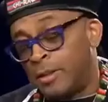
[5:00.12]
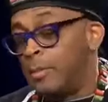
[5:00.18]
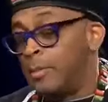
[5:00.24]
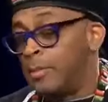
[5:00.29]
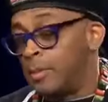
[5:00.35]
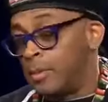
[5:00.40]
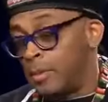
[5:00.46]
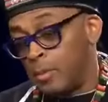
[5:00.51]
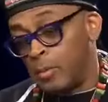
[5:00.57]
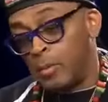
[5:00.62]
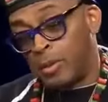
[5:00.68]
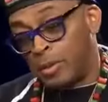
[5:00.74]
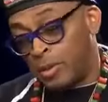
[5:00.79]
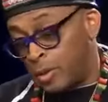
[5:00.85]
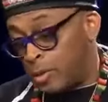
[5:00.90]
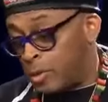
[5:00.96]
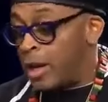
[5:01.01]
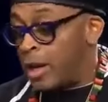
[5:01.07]
Some,
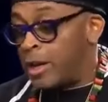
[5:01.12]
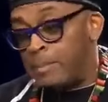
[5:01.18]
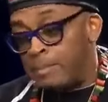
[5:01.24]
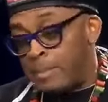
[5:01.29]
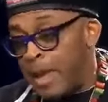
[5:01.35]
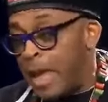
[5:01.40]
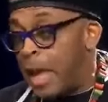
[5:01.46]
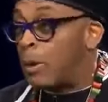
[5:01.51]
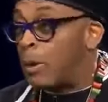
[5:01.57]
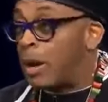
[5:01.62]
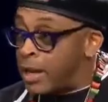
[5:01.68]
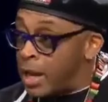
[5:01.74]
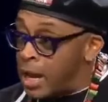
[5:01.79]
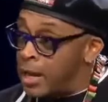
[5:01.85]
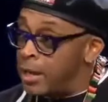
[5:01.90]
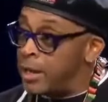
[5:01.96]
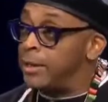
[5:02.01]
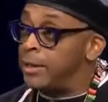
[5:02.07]
you know, I get mad when I
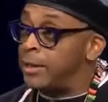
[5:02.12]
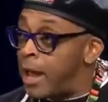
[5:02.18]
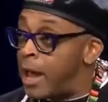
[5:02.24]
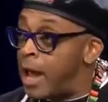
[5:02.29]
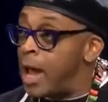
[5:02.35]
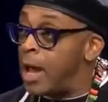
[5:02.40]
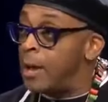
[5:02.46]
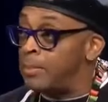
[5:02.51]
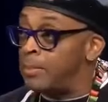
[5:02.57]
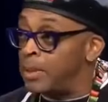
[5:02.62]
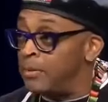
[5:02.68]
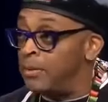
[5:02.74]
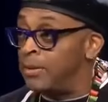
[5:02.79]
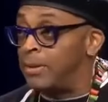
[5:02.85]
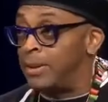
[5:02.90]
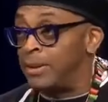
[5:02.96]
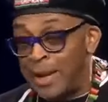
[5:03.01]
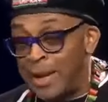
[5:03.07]
can't get a cab
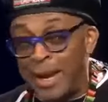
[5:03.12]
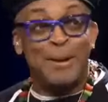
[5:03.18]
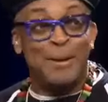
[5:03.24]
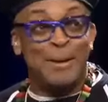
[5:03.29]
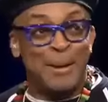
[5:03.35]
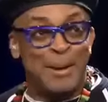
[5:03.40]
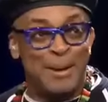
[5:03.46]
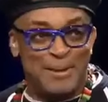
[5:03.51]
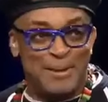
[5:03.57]
today.